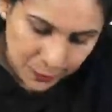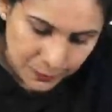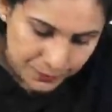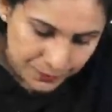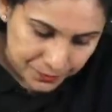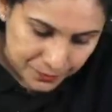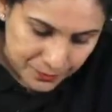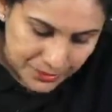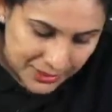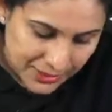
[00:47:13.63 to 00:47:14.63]
now.
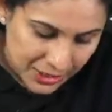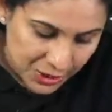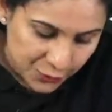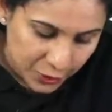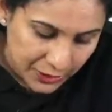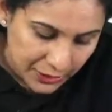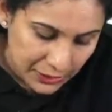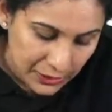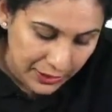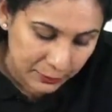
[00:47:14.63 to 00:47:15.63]
This is
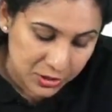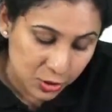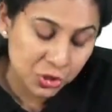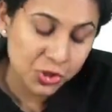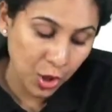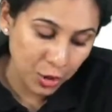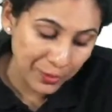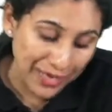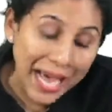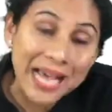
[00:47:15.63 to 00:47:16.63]
vertical ramus
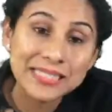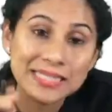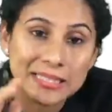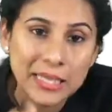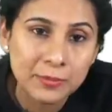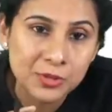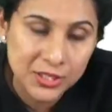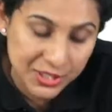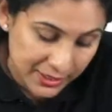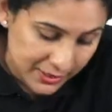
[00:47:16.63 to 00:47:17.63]
osteotomy. As the name
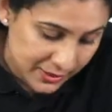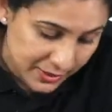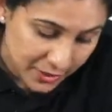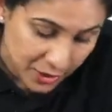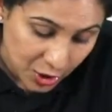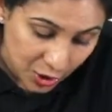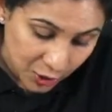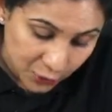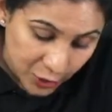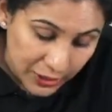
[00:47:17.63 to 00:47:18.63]
suggests,
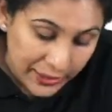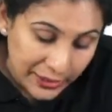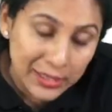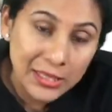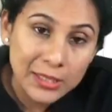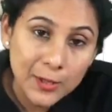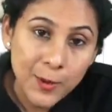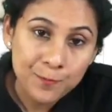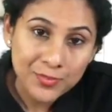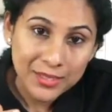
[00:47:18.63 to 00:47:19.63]
vertical
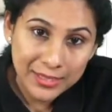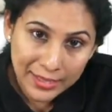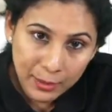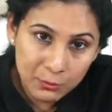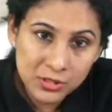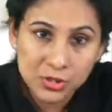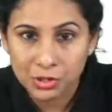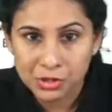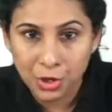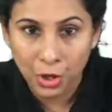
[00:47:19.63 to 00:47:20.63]
ramus
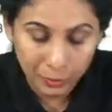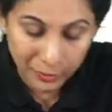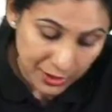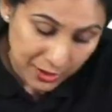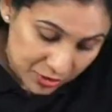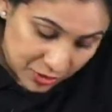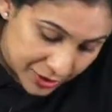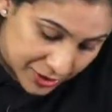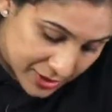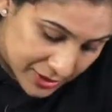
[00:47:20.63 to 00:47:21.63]
osteotomy. So
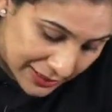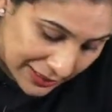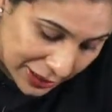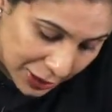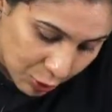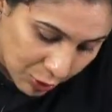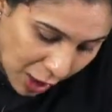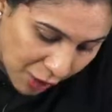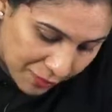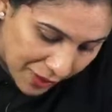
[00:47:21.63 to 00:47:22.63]
this is the
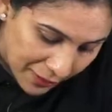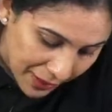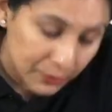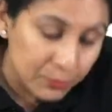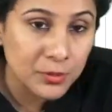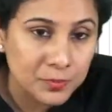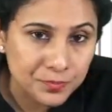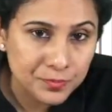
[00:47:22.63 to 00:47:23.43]
lingula of my mandible.